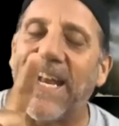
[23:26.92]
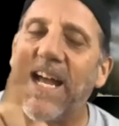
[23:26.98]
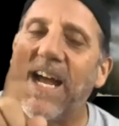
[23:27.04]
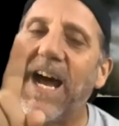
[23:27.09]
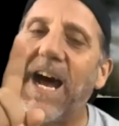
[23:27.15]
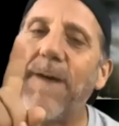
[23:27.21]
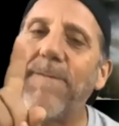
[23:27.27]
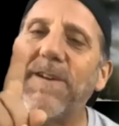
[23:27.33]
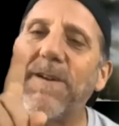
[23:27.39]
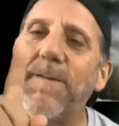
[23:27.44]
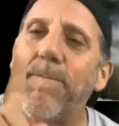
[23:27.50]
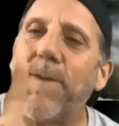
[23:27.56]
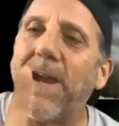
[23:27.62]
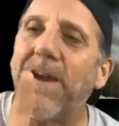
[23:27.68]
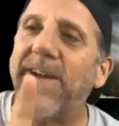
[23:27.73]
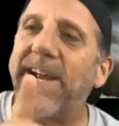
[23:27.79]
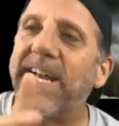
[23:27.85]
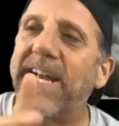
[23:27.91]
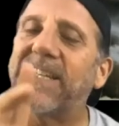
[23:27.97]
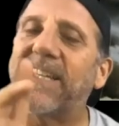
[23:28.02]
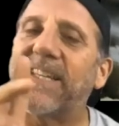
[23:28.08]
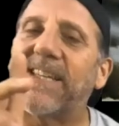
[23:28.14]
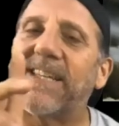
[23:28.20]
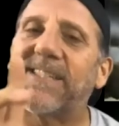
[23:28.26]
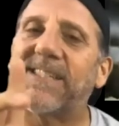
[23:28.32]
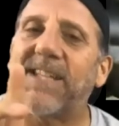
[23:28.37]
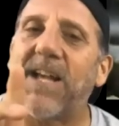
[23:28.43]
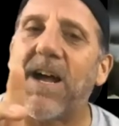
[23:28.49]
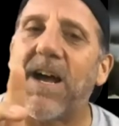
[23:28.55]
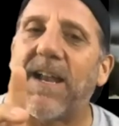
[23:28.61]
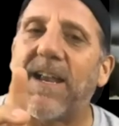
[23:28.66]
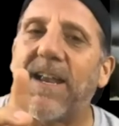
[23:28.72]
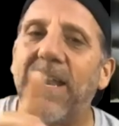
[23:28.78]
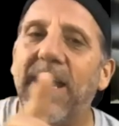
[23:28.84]
I'm comparing it to the
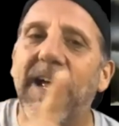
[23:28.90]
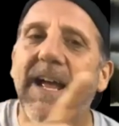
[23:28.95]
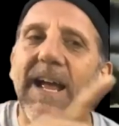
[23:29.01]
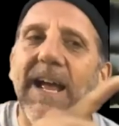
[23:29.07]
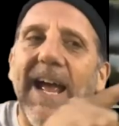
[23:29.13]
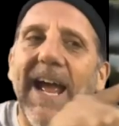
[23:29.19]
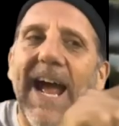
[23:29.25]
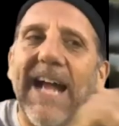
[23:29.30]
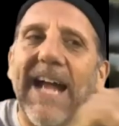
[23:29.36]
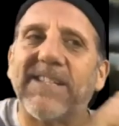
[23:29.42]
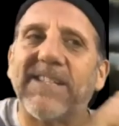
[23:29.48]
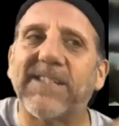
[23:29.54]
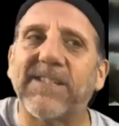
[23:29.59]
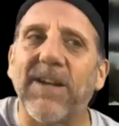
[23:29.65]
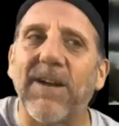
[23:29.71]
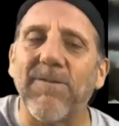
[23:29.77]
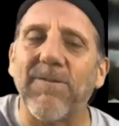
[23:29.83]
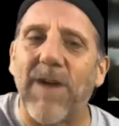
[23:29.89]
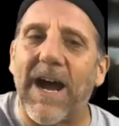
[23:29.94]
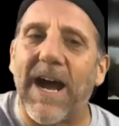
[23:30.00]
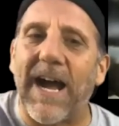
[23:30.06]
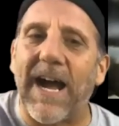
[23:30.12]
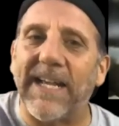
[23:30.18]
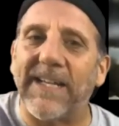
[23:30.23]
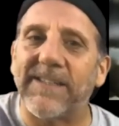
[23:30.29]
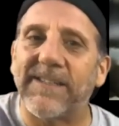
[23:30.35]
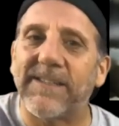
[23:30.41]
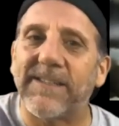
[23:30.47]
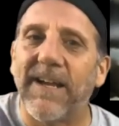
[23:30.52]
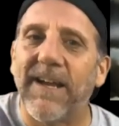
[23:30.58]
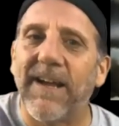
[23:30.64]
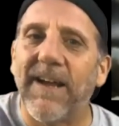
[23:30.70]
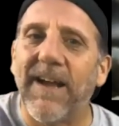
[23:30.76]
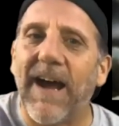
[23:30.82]
sun at sunrise
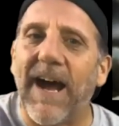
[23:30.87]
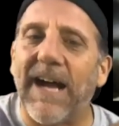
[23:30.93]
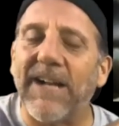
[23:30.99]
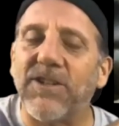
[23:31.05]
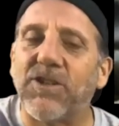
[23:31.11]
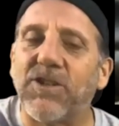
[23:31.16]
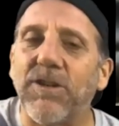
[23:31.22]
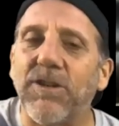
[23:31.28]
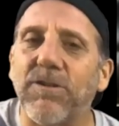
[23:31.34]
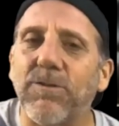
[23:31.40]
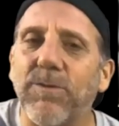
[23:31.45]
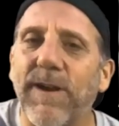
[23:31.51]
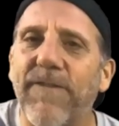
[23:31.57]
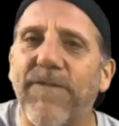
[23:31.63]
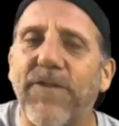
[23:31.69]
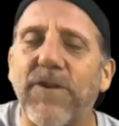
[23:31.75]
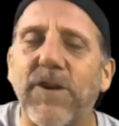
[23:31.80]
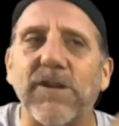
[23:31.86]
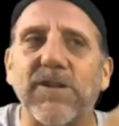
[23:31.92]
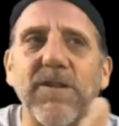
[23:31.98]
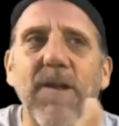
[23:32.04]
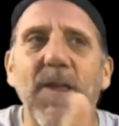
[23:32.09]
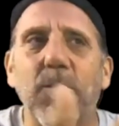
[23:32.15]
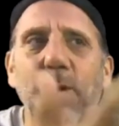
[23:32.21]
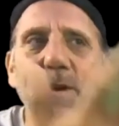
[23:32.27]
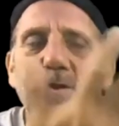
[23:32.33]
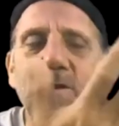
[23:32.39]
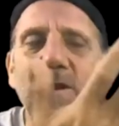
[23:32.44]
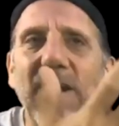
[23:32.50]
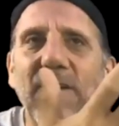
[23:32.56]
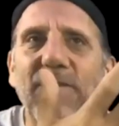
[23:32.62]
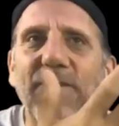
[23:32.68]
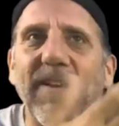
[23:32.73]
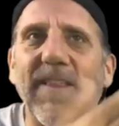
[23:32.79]
on June 21st, when you
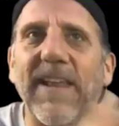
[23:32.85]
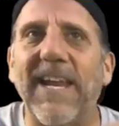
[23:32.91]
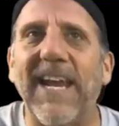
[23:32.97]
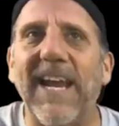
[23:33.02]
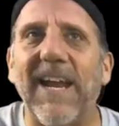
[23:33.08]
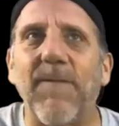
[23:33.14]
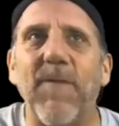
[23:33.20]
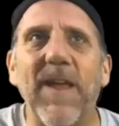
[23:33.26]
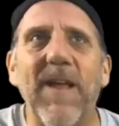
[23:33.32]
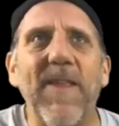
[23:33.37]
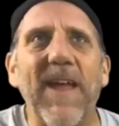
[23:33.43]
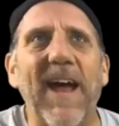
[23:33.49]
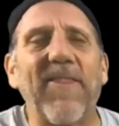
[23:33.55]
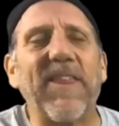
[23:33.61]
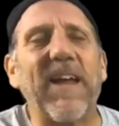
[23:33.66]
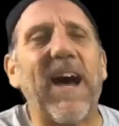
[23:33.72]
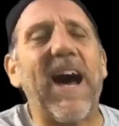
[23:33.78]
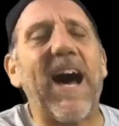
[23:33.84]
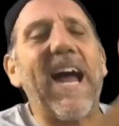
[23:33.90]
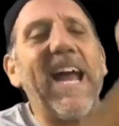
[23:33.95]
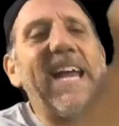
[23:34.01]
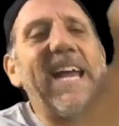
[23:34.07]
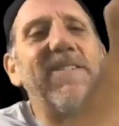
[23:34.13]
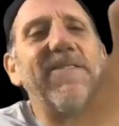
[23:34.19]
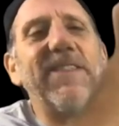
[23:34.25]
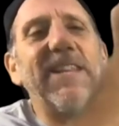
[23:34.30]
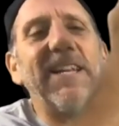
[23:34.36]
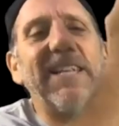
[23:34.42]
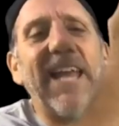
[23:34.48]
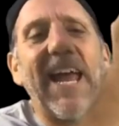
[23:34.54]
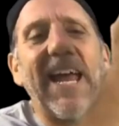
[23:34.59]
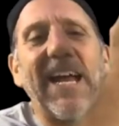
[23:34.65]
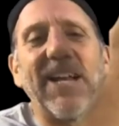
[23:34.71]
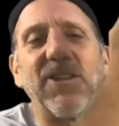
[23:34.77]
could feel that heat. At the height of the
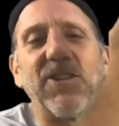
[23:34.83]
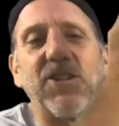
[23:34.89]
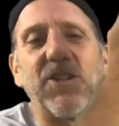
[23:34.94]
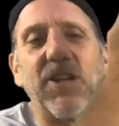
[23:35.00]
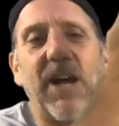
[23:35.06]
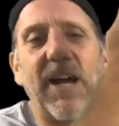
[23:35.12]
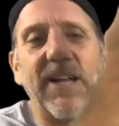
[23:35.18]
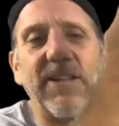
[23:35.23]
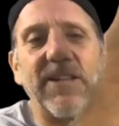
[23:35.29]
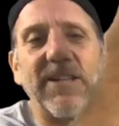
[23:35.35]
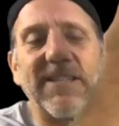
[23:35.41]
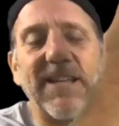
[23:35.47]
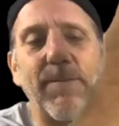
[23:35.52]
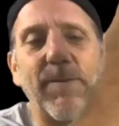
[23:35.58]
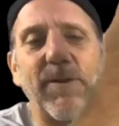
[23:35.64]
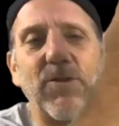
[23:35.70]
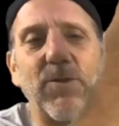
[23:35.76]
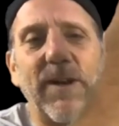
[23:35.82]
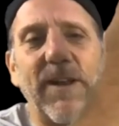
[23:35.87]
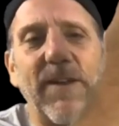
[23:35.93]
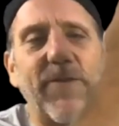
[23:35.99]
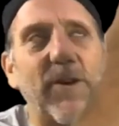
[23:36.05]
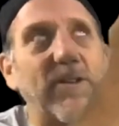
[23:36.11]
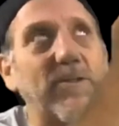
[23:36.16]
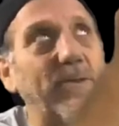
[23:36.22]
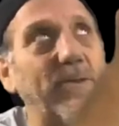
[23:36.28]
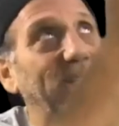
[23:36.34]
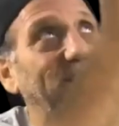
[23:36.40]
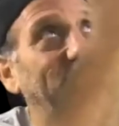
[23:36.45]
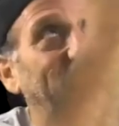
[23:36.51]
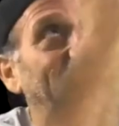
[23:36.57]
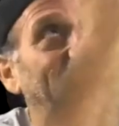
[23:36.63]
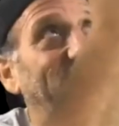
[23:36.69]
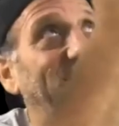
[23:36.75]
day on December 21st, when the
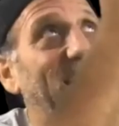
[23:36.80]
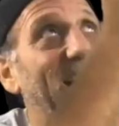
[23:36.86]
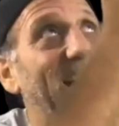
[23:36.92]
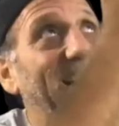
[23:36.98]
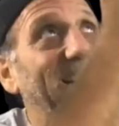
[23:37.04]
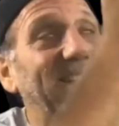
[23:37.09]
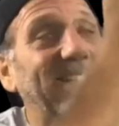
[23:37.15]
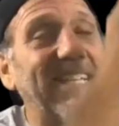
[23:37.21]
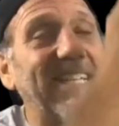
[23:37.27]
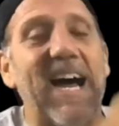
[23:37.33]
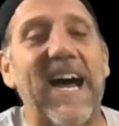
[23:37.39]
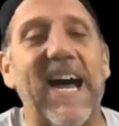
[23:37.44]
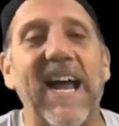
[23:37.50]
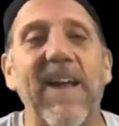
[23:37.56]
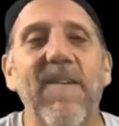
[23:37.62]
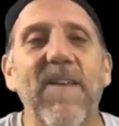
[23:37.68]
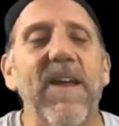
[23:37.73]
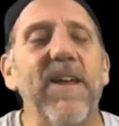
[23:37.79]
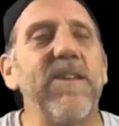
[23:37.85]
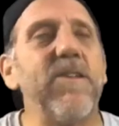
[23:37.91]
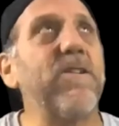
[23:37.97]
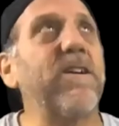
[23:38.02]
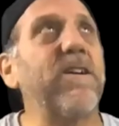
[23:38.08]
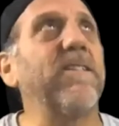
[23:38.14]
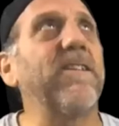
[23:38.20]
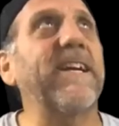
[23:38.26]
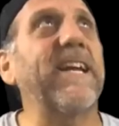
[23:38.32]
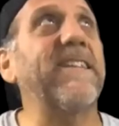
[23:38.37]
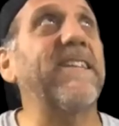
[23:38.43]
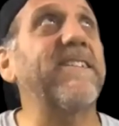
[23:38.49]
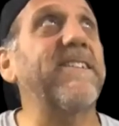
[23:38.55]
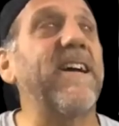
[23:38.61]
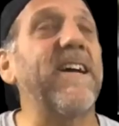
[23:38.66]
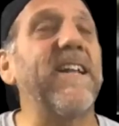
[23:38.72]
sun is high in the sky, you can look at the
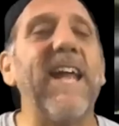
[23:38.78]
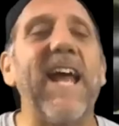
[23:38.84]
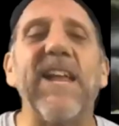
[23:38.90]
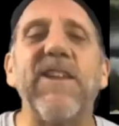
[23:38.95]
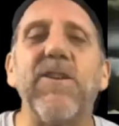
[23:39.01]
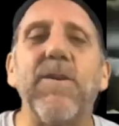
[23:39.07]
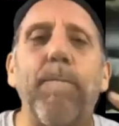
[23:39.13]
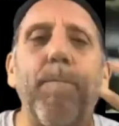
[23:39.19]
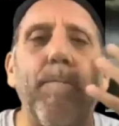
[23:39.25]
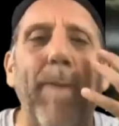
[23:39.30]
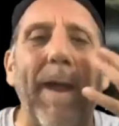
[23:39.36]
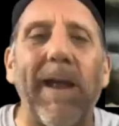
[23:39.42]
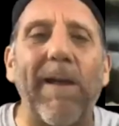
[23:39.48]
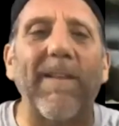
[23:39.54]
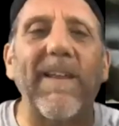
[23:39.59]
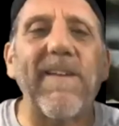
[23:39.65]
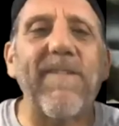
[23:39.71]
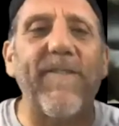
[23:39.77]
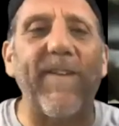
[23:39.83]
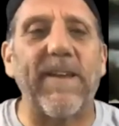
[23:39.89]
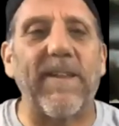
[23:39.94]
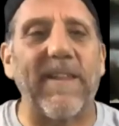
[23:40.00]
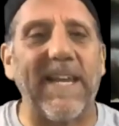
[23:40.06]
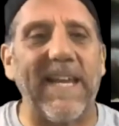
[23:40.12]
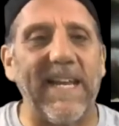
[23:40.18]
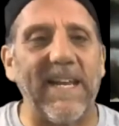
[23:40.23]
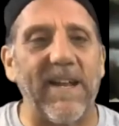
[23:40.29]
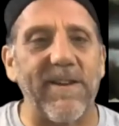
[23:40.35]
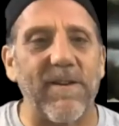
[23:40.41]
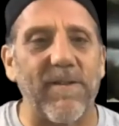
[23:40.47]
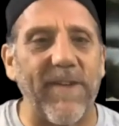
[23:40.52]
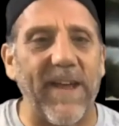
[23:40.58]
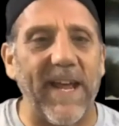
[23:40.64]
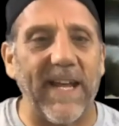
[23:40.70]
sun and you barely feel the heat on your
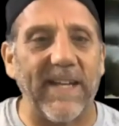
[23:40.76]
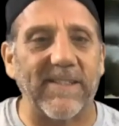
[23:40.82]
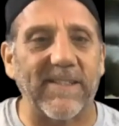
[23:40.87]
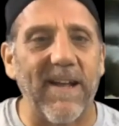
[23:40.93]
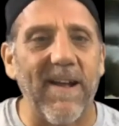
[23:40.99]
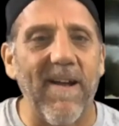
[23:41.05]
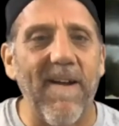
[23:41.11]
face.